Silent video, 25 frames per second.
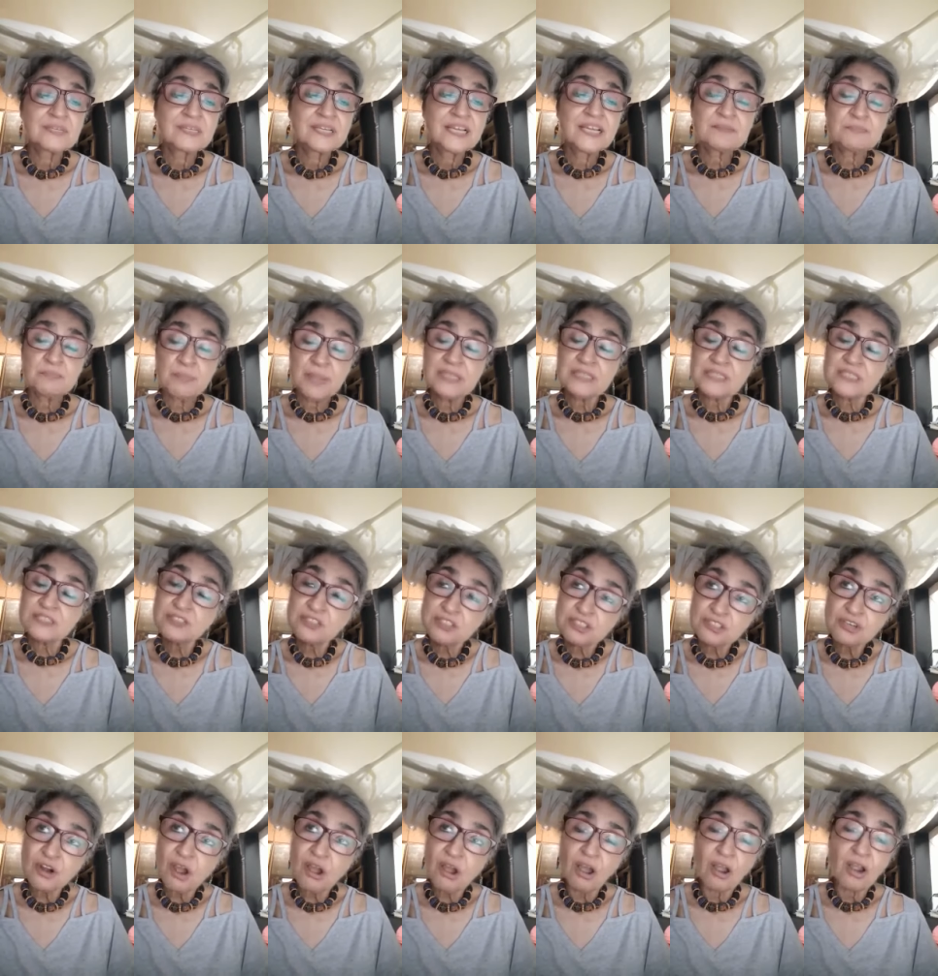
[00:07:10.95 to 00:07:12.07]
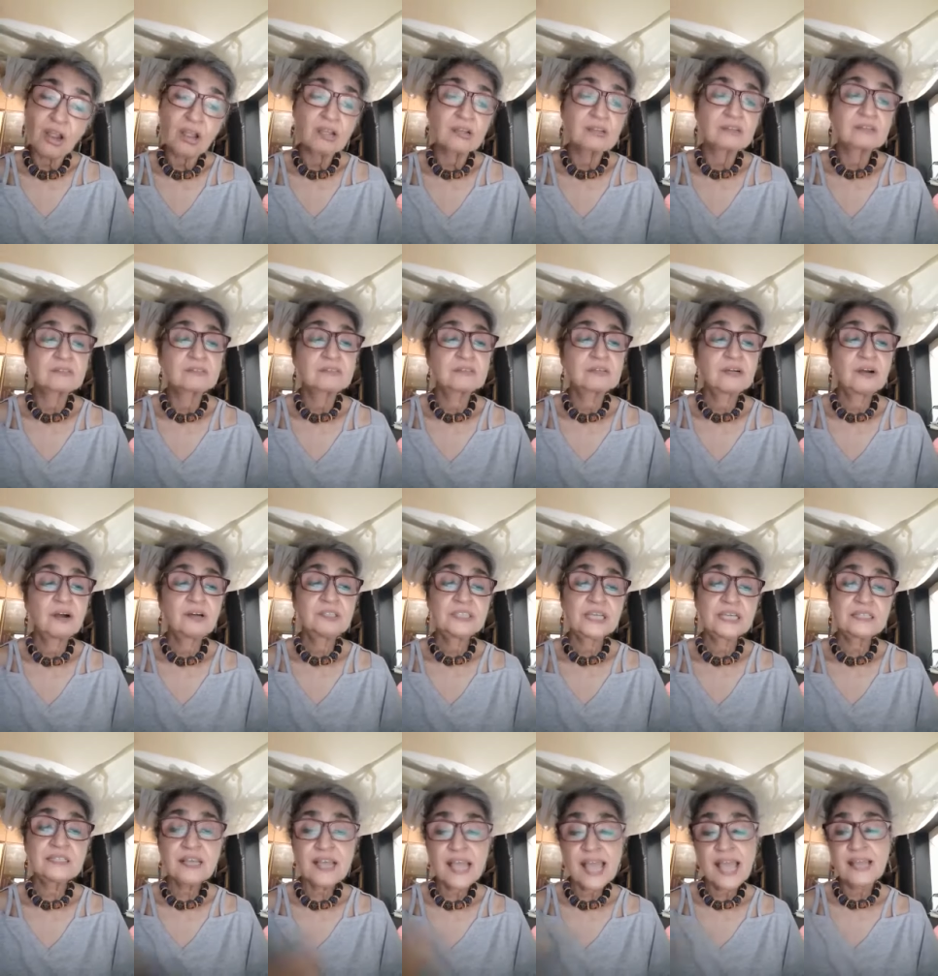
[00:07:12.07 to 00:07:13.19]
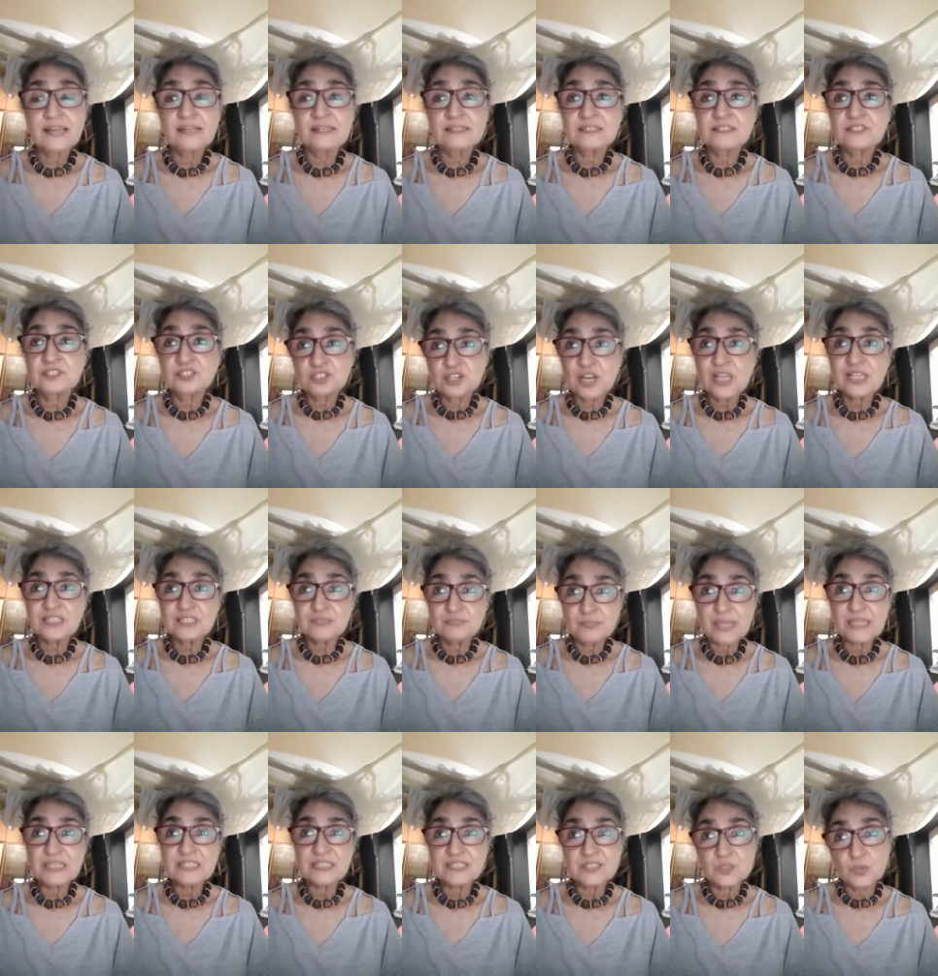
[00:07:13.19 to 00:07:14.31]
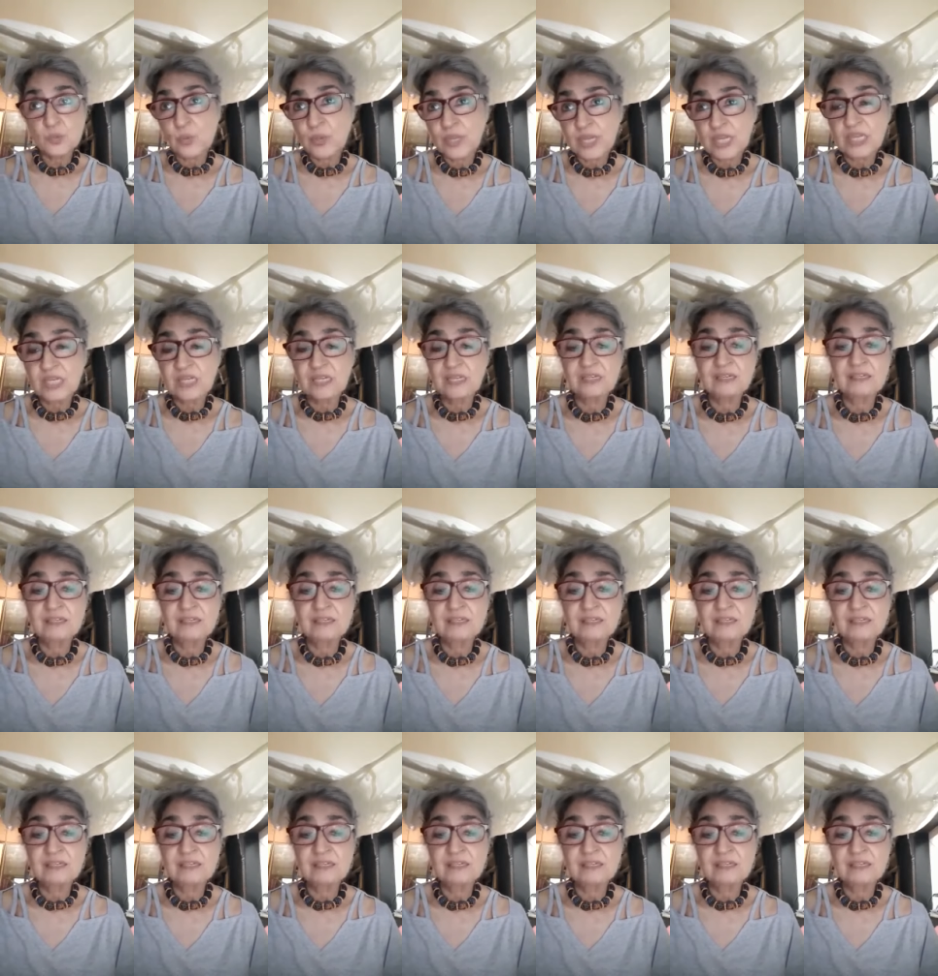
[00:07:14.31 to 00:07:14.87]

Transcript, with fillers: It makes us strong. On the other hand, stress makes us weak.